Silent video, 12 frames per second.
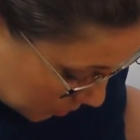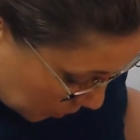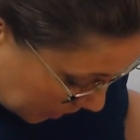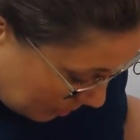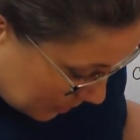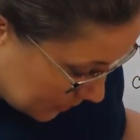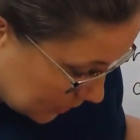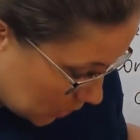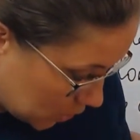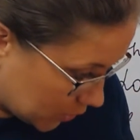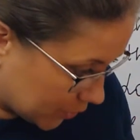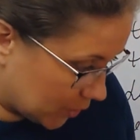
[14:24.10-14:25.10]

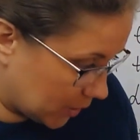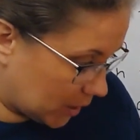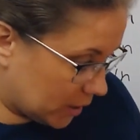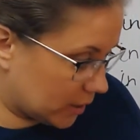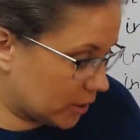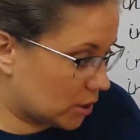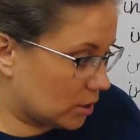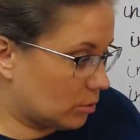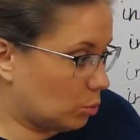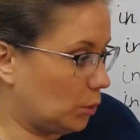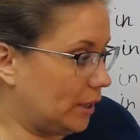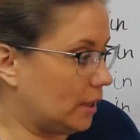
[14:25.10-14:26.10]
prepositions in English,
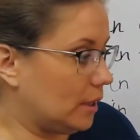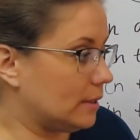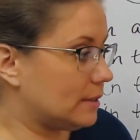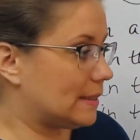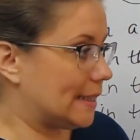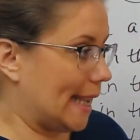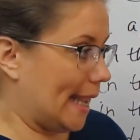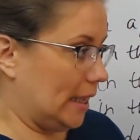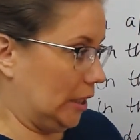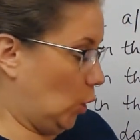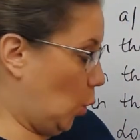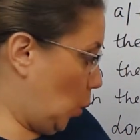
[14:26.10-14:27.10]
we
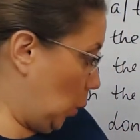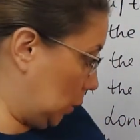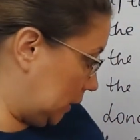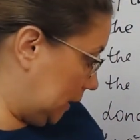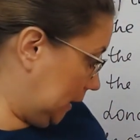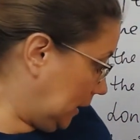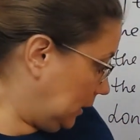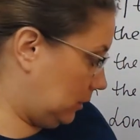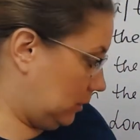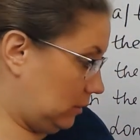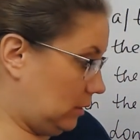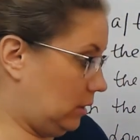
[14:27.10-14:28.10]
say on
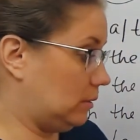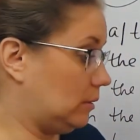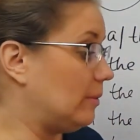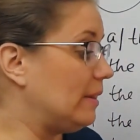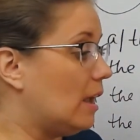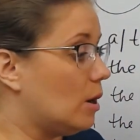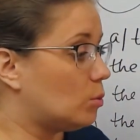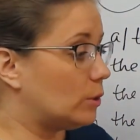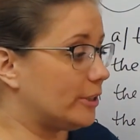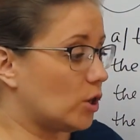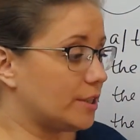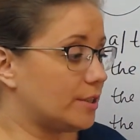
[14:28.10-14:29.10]

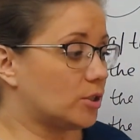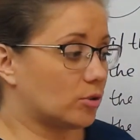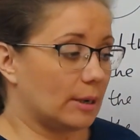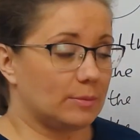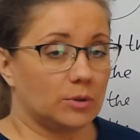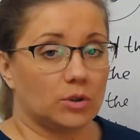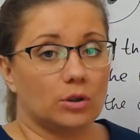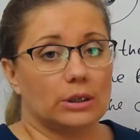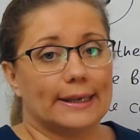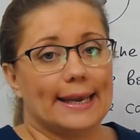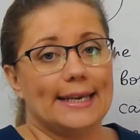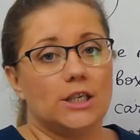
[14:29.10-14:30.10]
when you are describing your
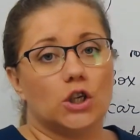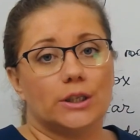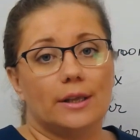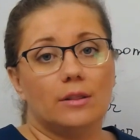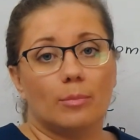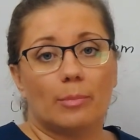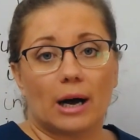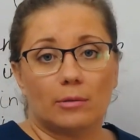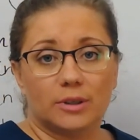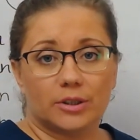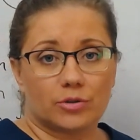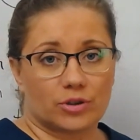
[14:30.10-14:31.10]
location in the
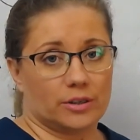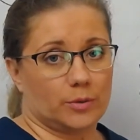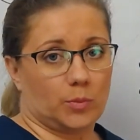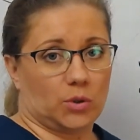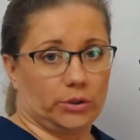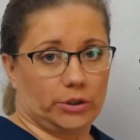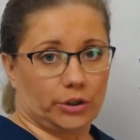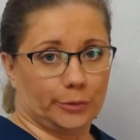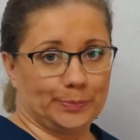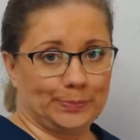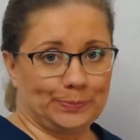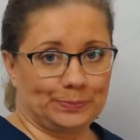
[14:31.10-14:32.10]
public transport.
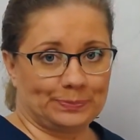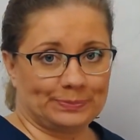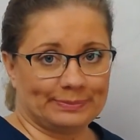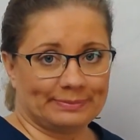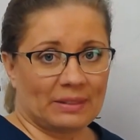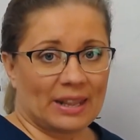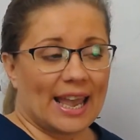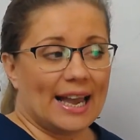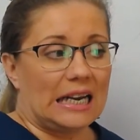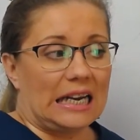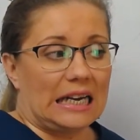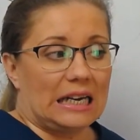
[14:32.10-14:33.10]

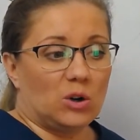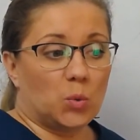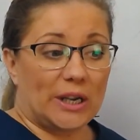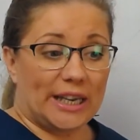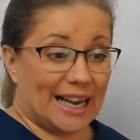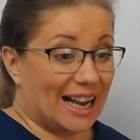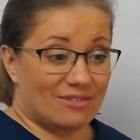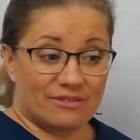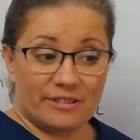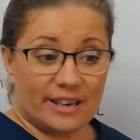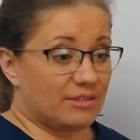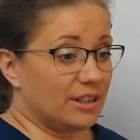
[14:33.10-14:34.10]
We are
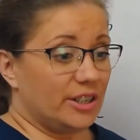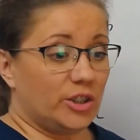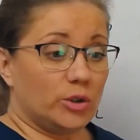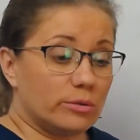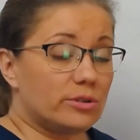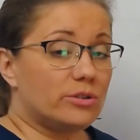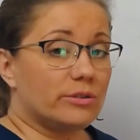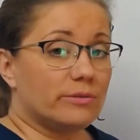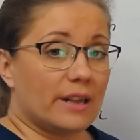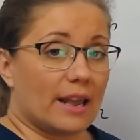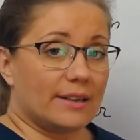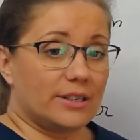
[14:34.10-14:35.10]
very used to
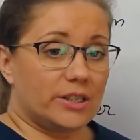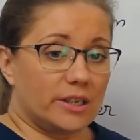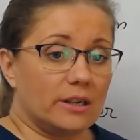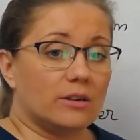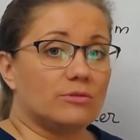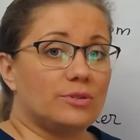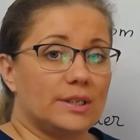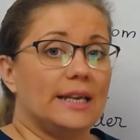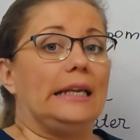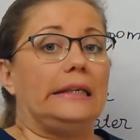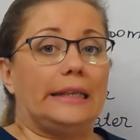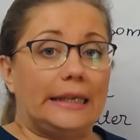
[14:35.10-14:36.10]
the idea of
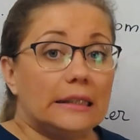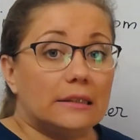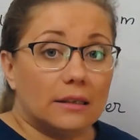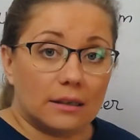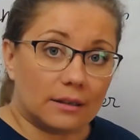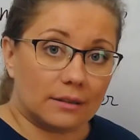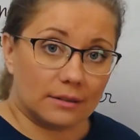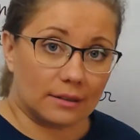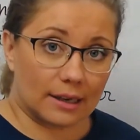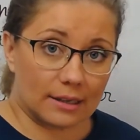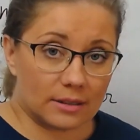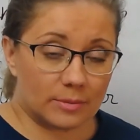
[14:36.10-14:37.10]
saying in,
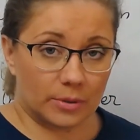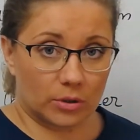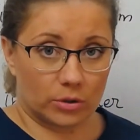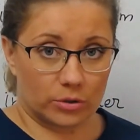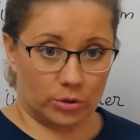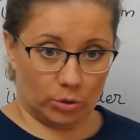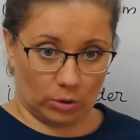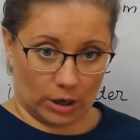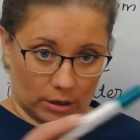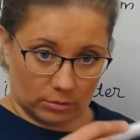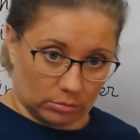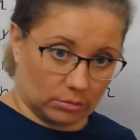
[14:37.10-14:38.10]
yes, because you
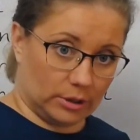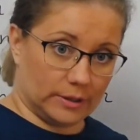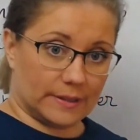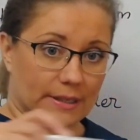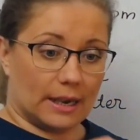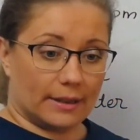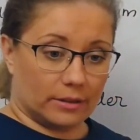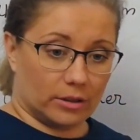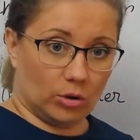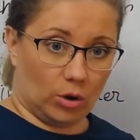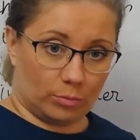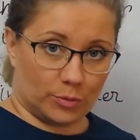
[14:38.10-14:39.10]
are inside
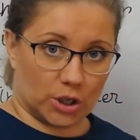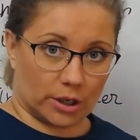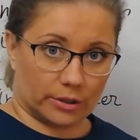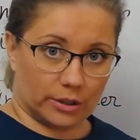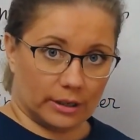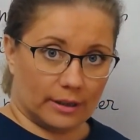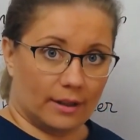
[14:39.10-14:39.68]
the object.